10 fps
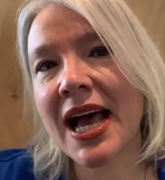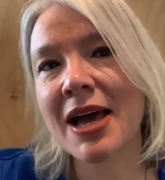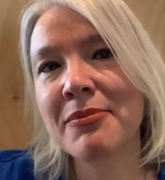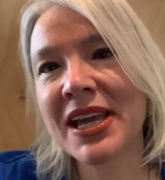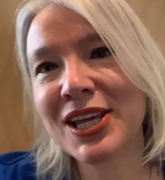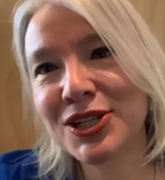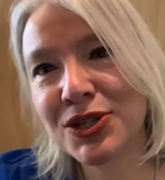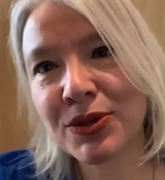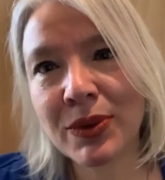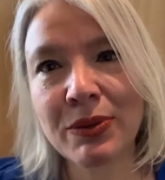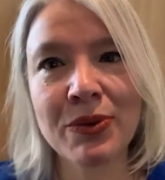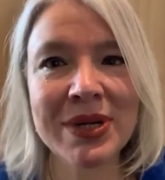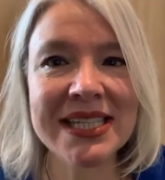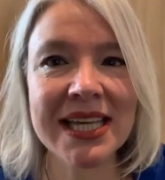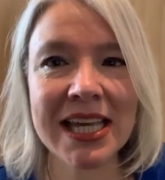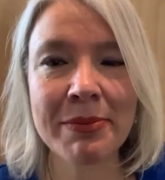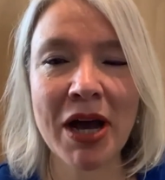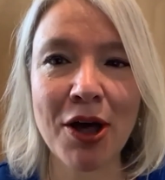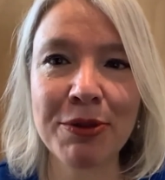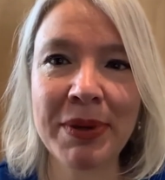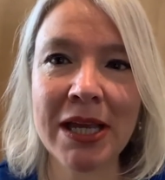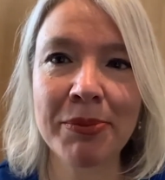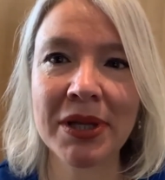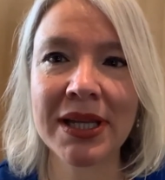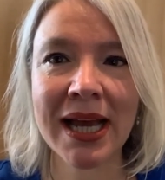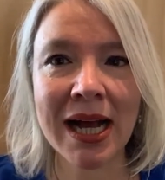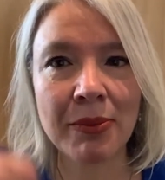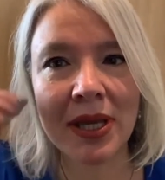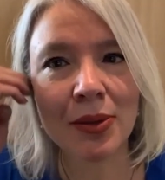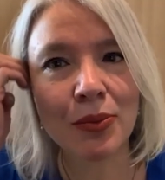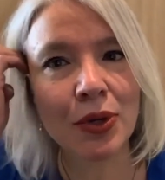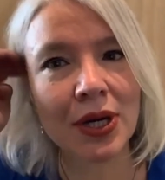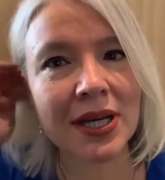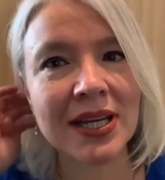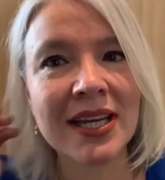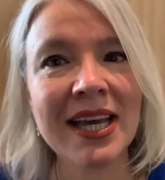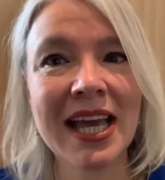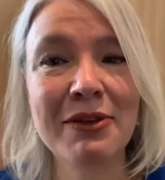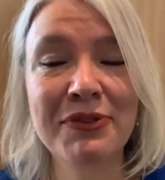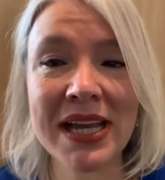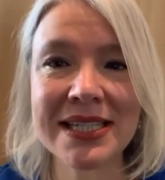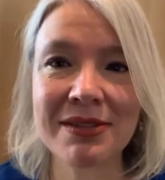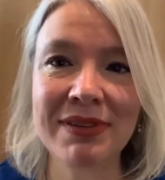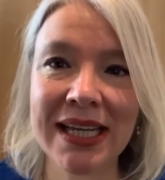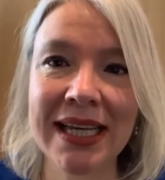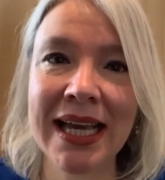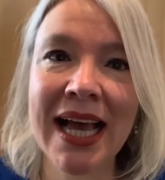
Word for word: and making sure that we're always thinking about other people and how we can work effectively